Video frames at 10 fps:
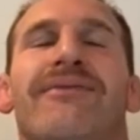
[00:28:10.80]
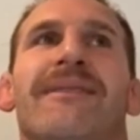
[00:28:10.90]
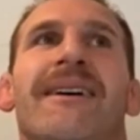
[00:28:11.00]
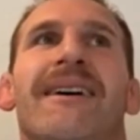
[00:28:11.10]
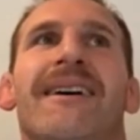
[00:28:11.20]

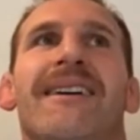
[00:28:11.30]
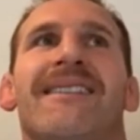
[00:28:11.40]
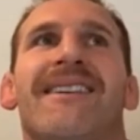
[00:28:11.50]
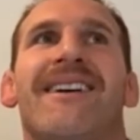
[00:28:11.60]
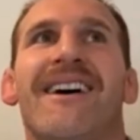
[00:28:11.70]
I
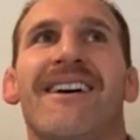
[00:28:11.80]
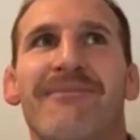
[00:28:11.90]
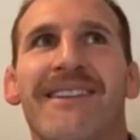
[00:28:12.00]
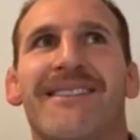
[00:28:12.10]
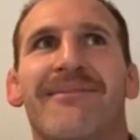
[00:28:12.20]
have
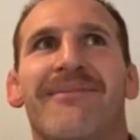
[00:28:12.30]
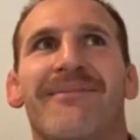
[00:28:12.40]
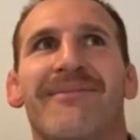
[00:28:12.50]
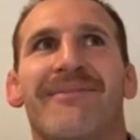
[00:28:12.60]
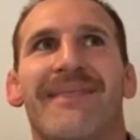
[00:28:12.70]
met some
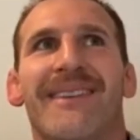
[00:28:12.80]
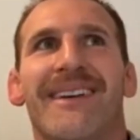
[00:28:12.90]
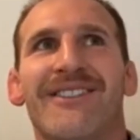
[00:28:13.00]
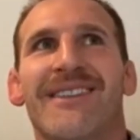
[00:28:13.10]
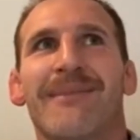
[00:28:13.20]

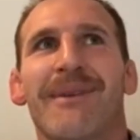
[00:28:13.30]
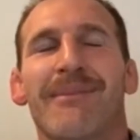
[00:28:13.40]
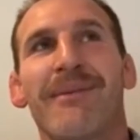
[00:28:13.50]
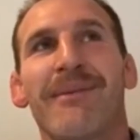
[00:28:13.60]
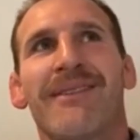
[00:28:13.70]
interesting
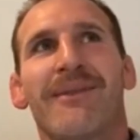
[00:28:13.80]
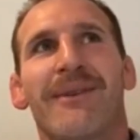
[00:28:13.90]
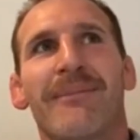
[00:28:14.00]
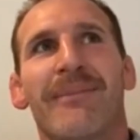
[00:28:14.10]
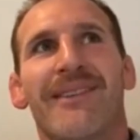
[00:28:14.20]
people. Probably the
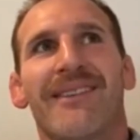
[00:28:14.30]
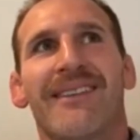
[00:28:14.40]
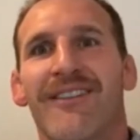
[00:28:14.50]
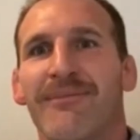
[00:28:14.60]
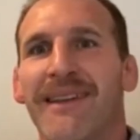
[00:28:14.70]
one person
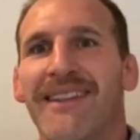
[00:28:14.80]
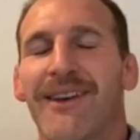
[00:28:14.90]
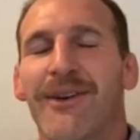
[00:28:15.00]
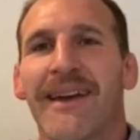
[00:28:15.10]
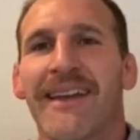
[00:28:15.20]
I've met, the
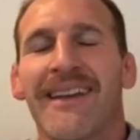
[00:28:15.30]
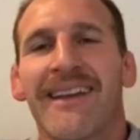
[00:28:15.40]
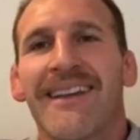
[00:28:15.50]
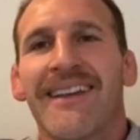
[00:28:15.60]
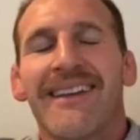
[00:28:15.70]
Queen,
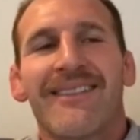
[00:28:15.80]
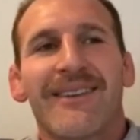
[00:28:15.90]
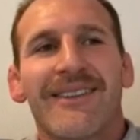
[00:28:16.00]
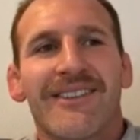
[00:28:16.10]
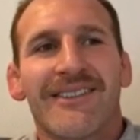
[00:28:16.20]

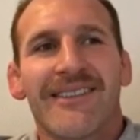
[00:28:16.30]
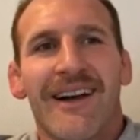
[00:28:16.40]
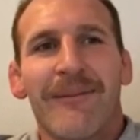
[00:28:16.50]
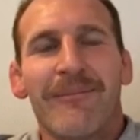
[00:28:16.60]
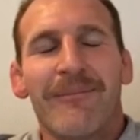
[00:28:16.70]
which is
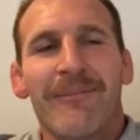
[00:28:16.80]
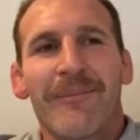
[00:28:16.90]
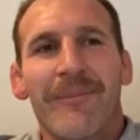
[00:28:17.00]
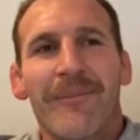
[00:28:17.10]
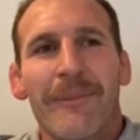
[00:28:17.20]

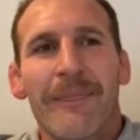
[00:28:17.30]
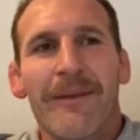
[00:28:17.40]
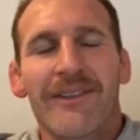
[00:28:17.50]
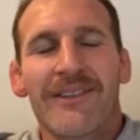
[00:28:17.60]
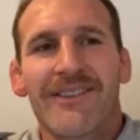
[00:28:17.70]

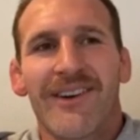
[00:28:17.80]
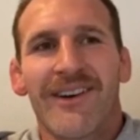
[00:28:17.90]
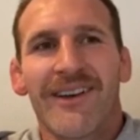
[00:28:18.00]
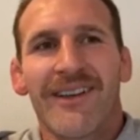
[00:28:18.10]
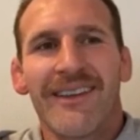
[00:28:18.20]
which
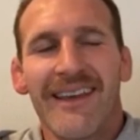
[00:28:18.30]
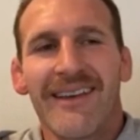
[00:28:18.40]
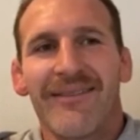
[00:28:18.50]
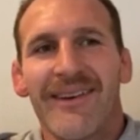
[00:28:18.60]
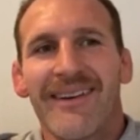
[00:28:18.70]
I
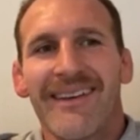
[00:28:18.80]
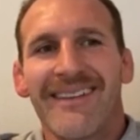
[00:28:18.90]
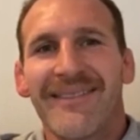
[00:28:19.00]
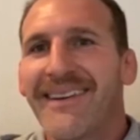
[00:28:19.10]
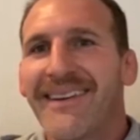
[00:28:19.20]
very,
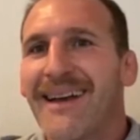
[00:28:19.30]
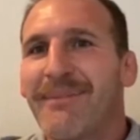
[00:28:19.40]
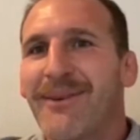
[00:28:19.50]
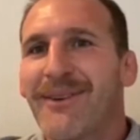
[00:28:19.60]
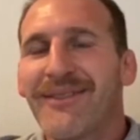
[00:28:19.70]
very
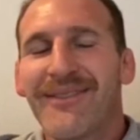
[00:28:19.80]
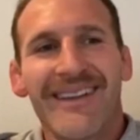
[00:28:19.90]
happy with.